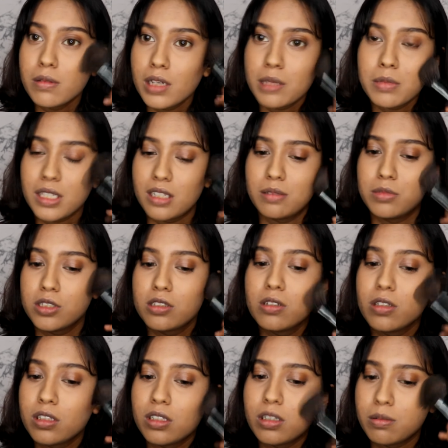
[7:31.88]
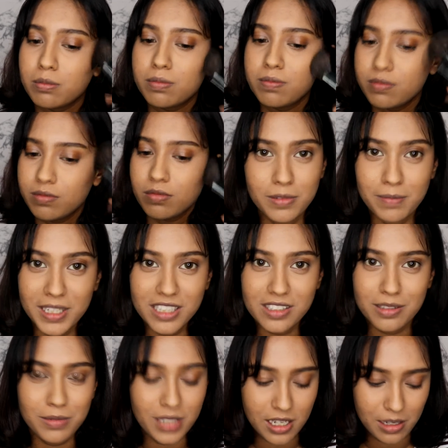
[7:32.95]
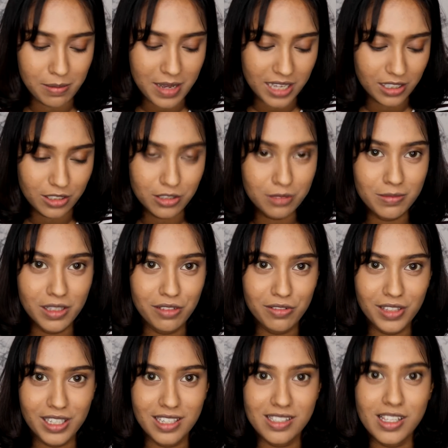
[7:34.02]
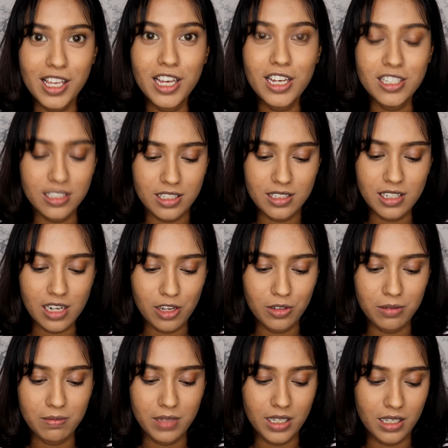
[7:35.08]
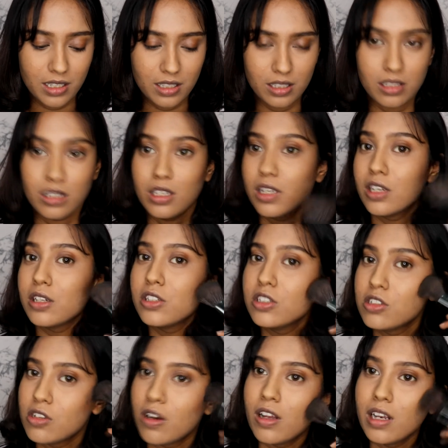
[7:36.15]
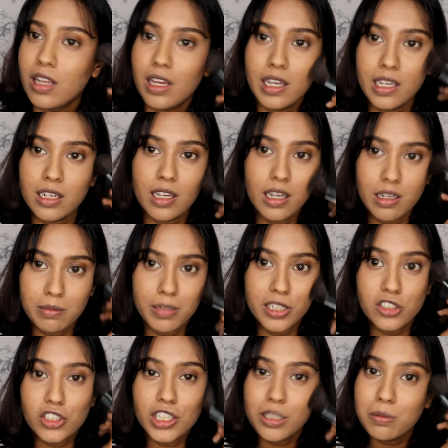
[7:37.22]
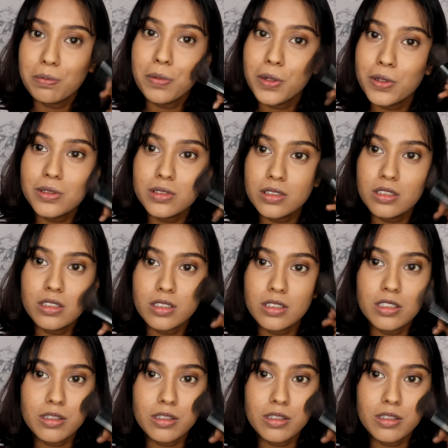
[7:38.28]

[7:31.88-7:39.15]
I'm just gonna bring some color back into my face, chisel out my jawline and my cheekbones.